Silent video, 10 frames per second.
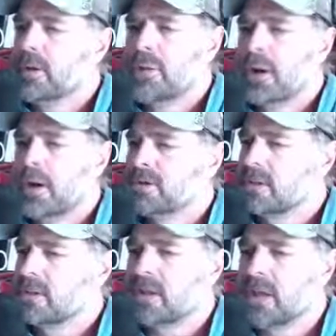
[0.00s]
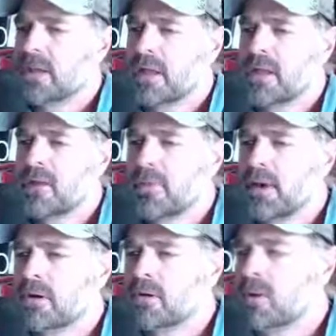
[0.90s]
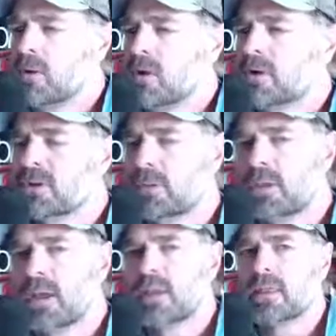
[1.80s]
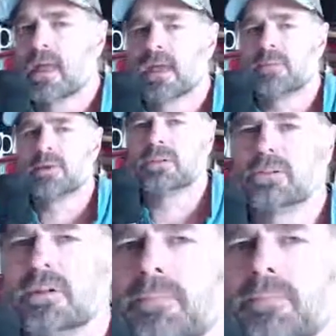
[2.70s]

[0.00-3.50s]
pair, something like that, under pair to the board or something like that. But